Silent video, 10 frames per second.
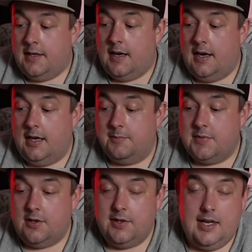Um,
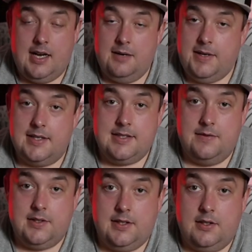so yeah, half past
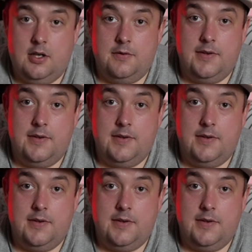seven kickoff.